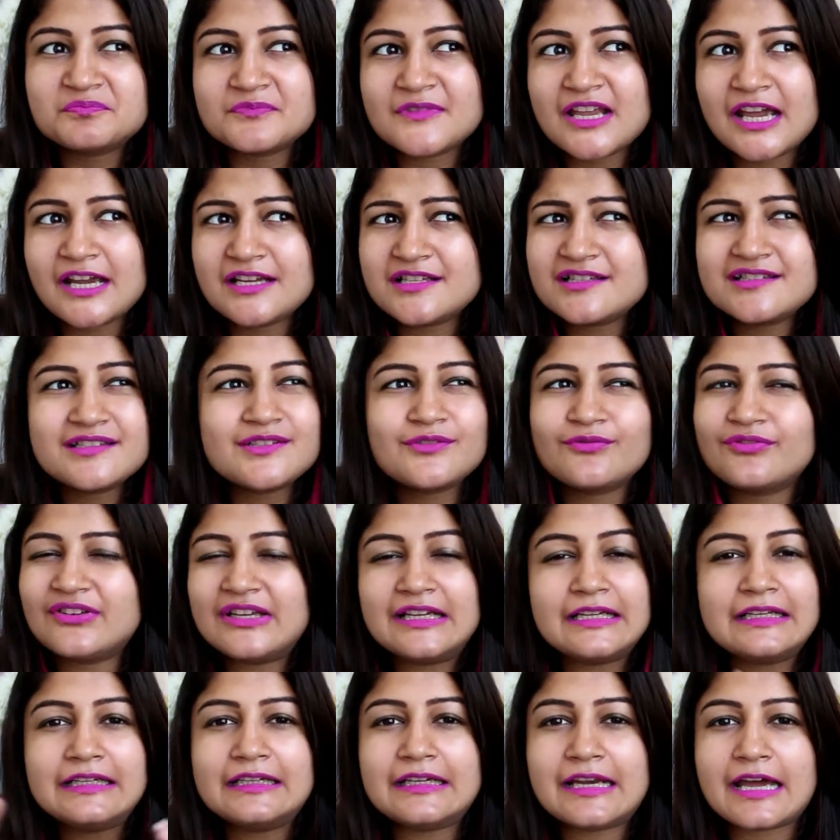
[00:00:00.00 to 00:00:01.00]
I just
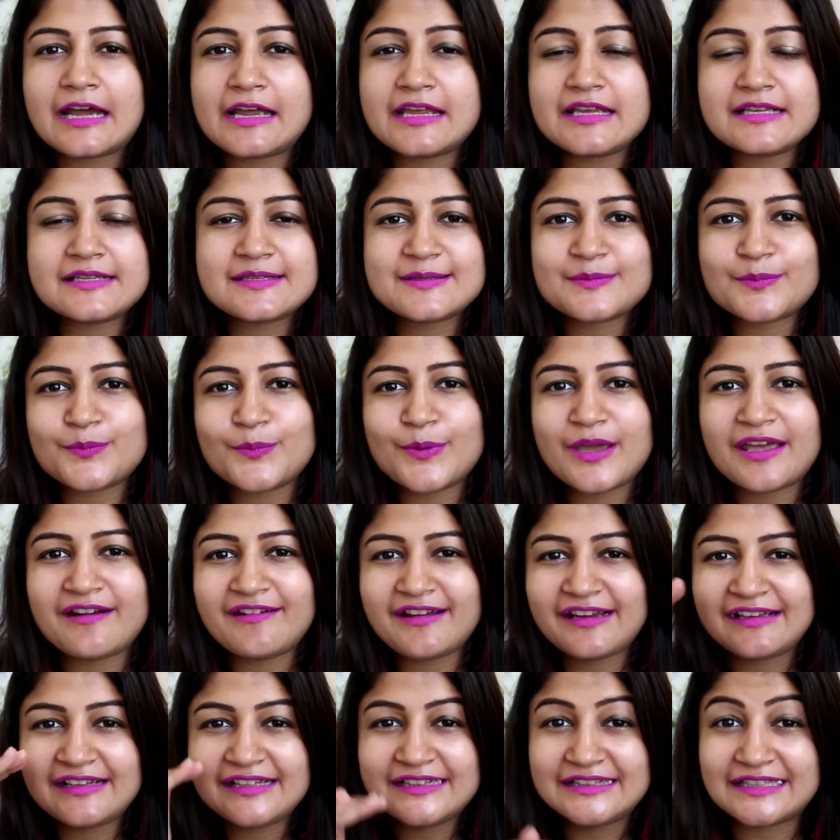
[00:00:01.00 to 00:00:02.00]
feel nice
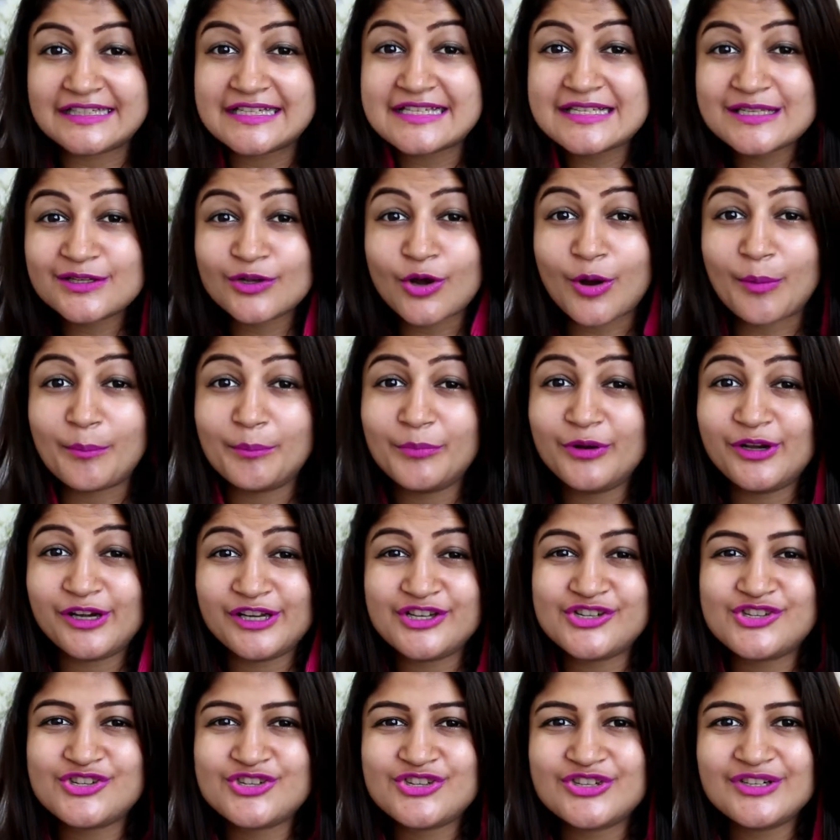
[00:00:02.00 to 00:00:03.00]
wearing this
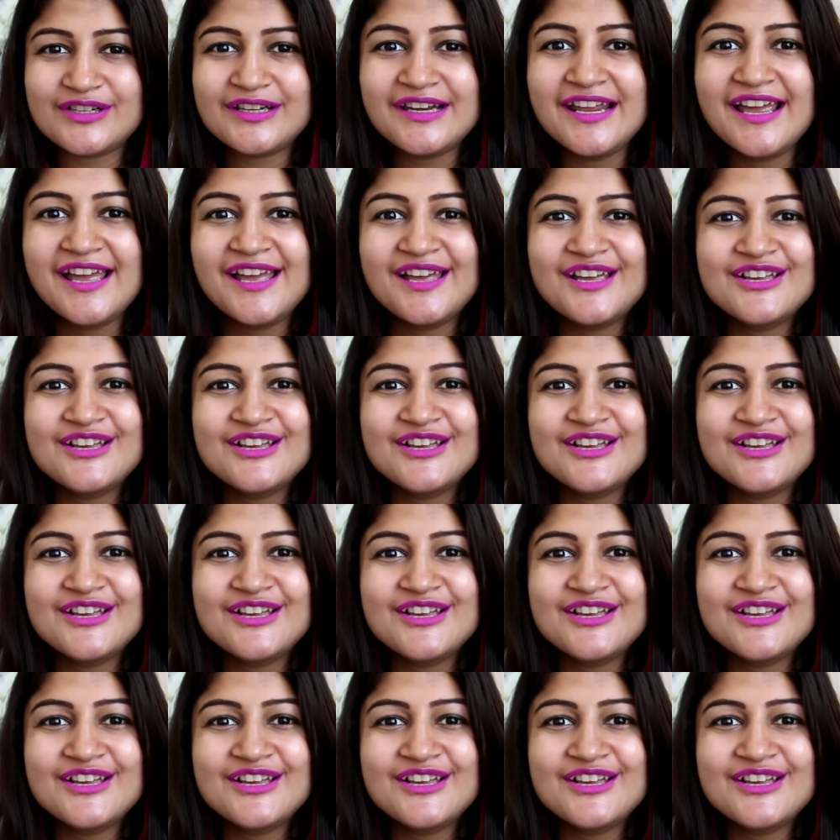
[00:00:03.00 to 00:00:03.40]
combination.